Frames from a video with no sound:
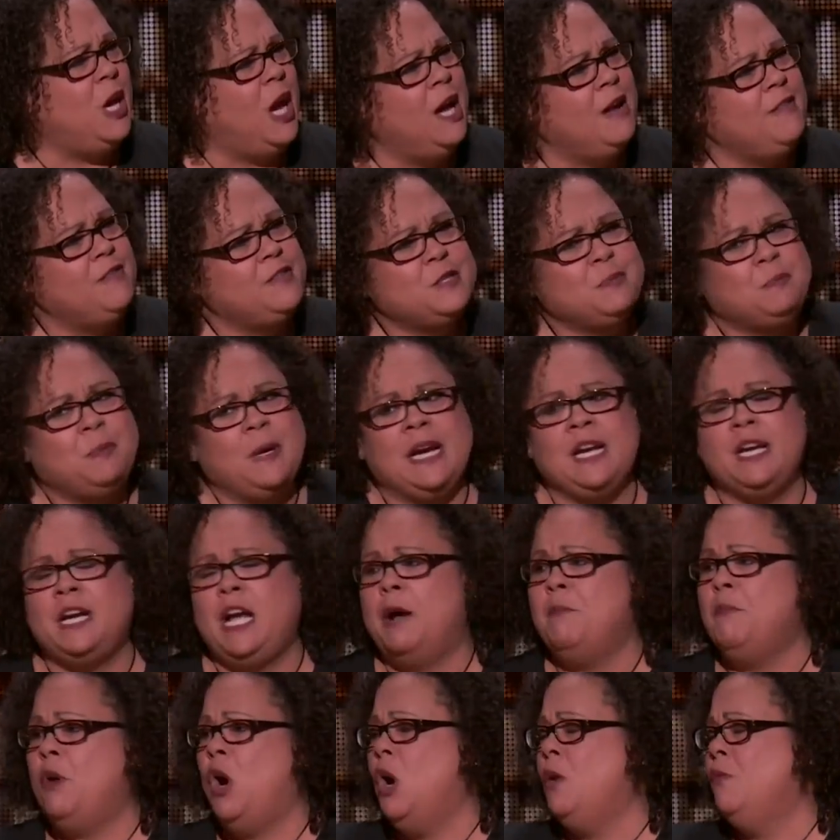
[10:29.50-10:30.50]
offspring
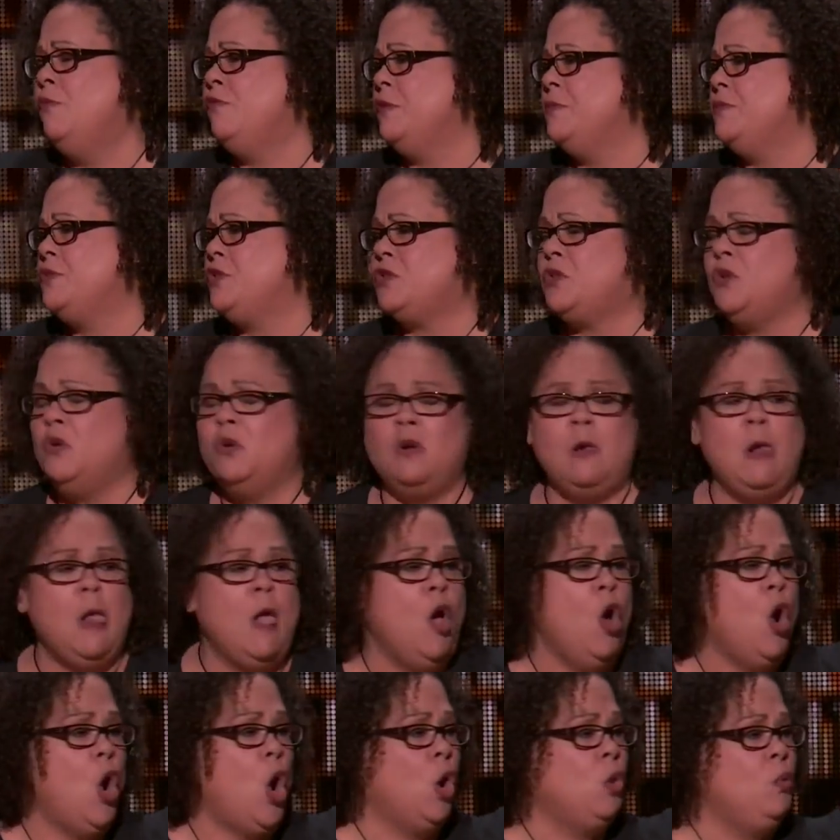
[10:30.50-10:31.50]
come home from school
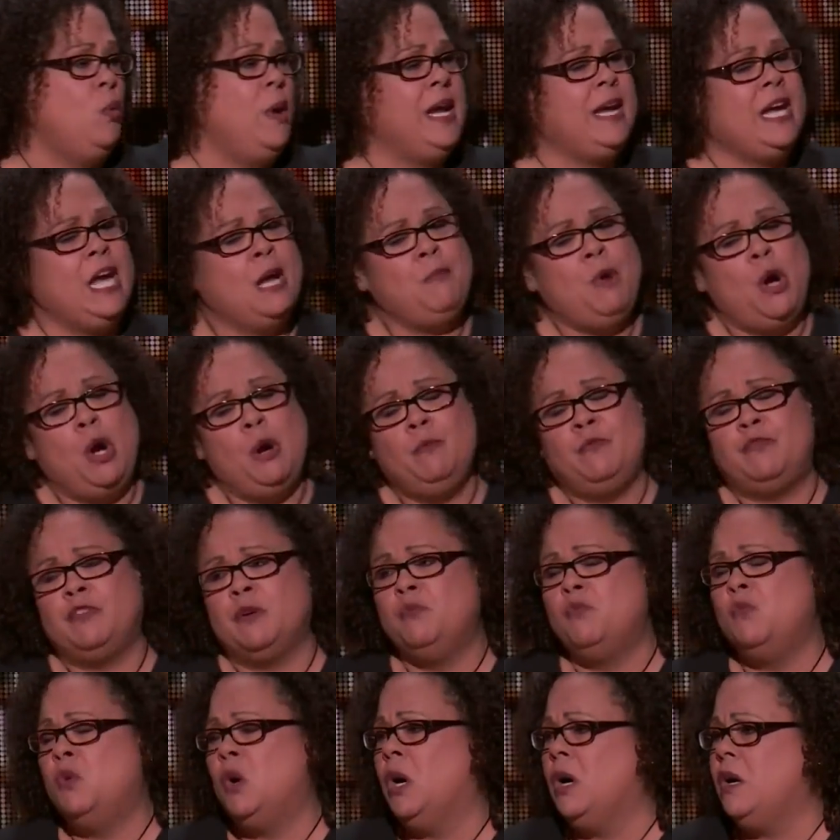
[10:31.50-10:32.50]
or we come home
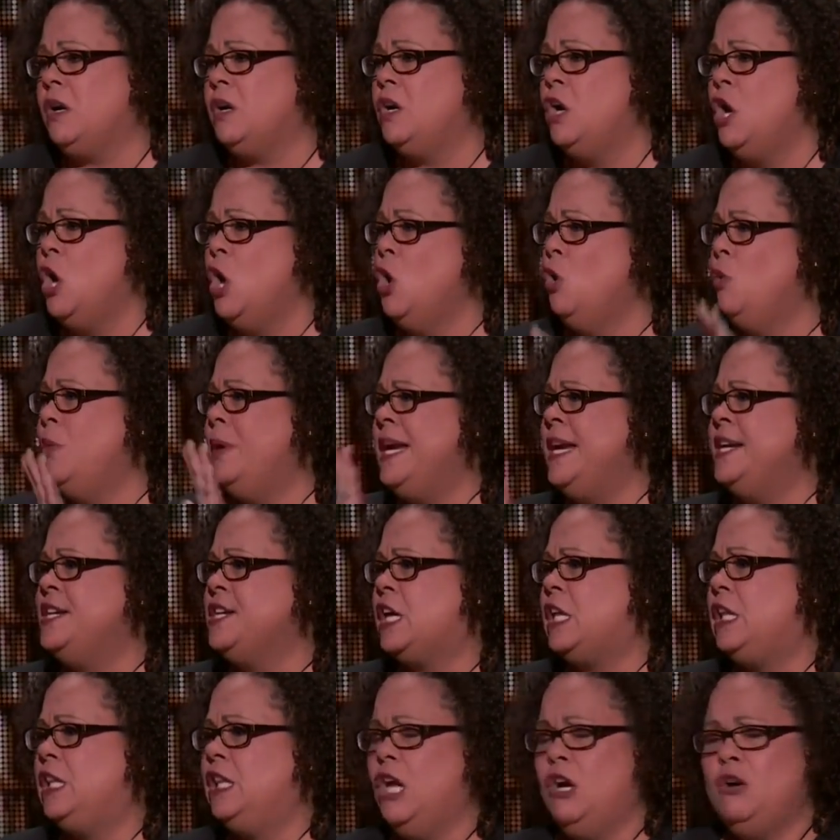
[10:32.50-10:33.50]
from work, we need to
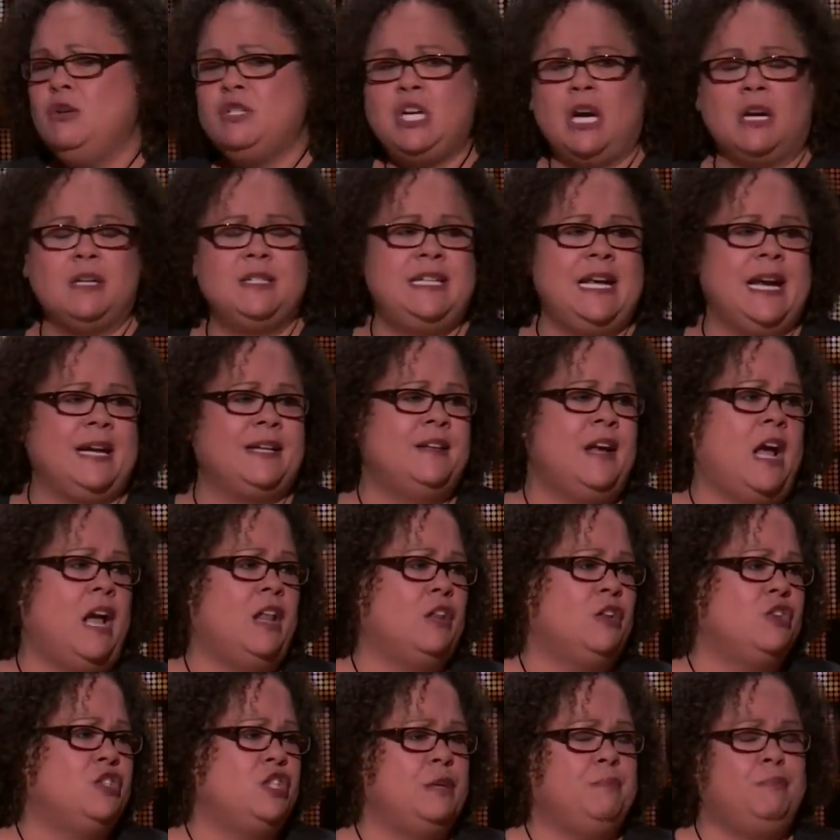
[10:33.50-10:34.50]
close our
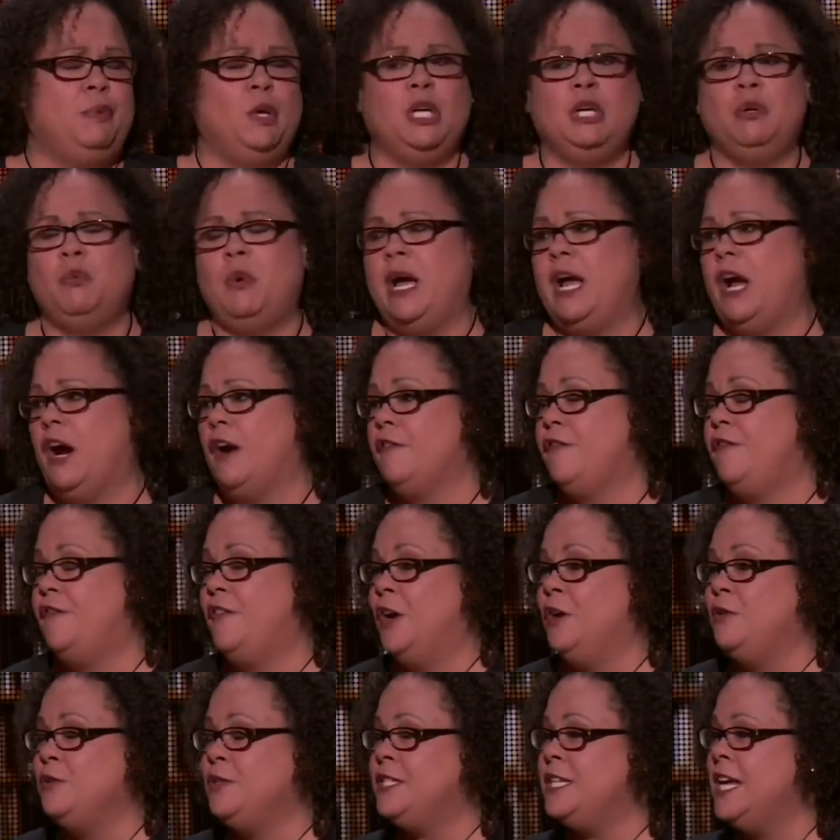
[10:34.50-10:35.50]
technology, put away our
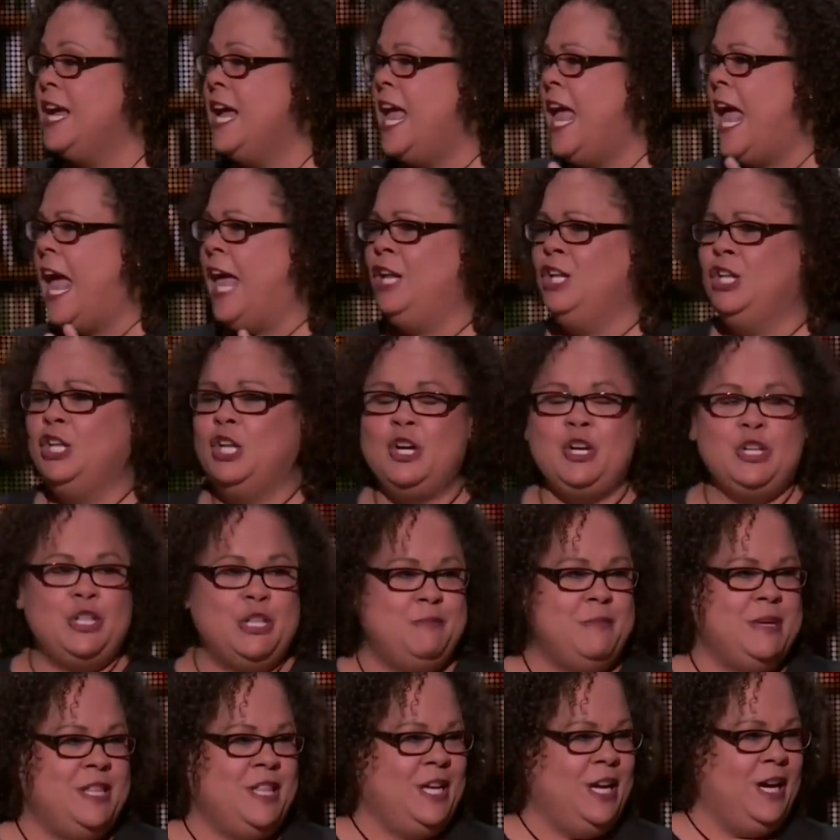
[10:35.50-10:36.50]
phones, and look
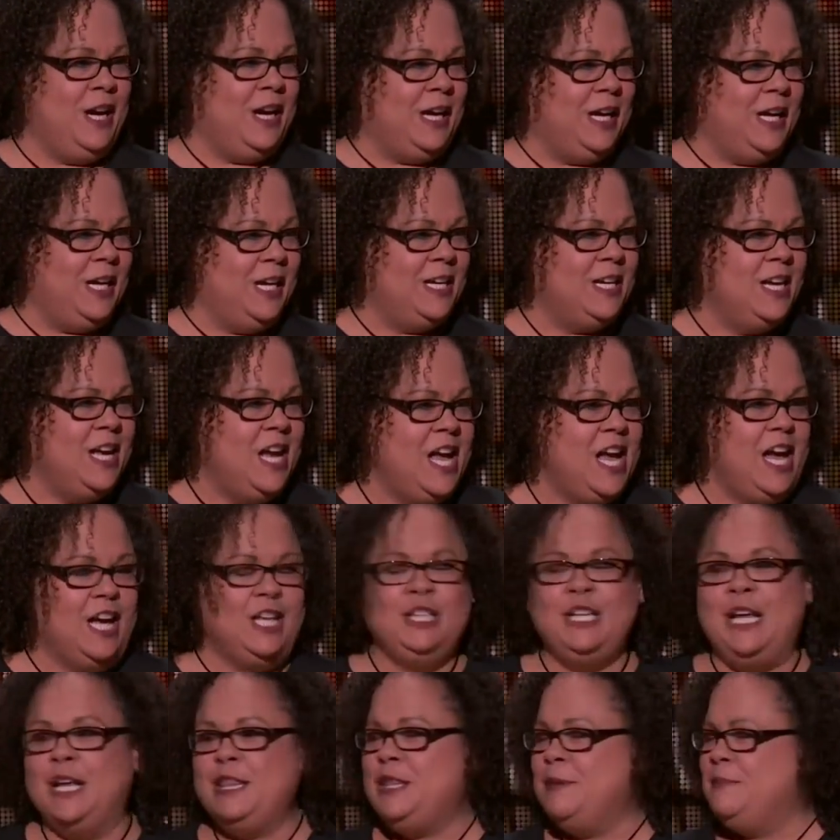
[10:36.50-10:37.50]
them in the eye and
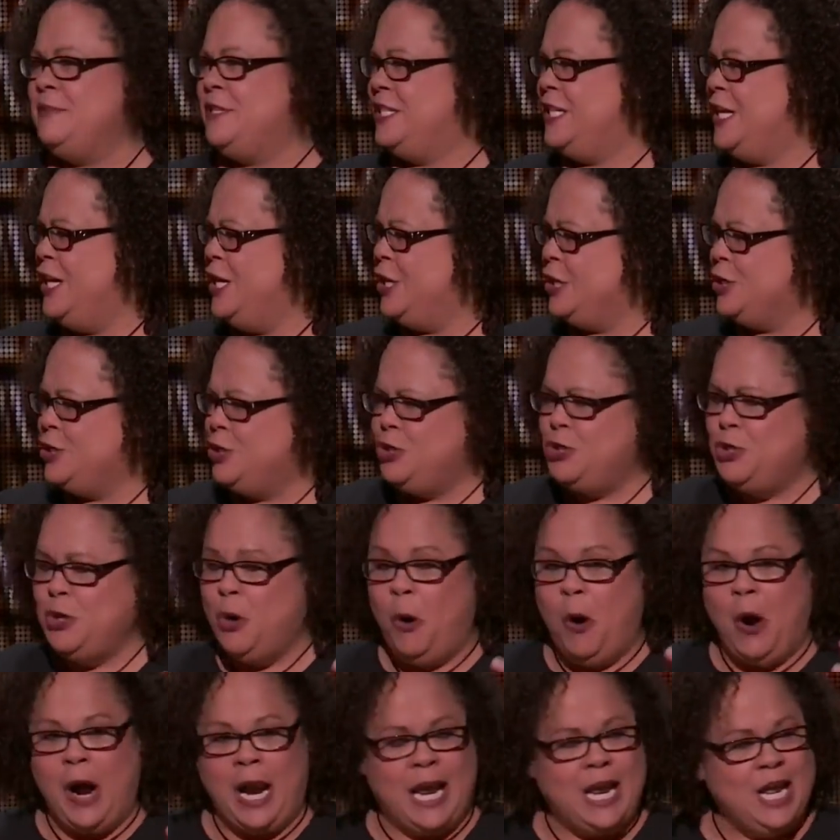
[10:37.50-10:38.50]
let them see the
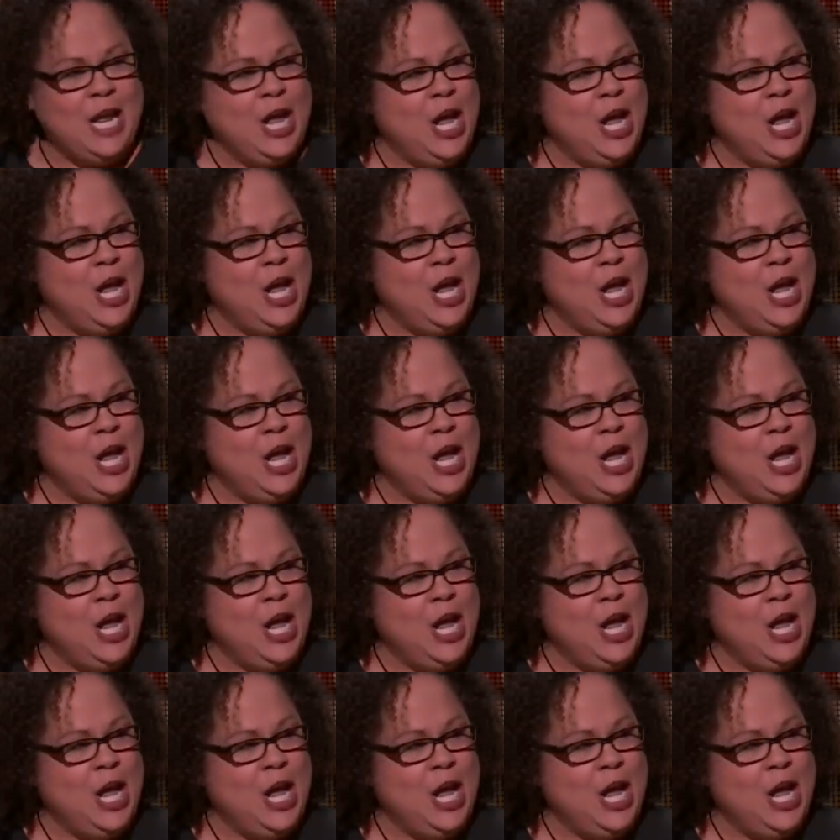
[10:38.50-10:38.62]
joy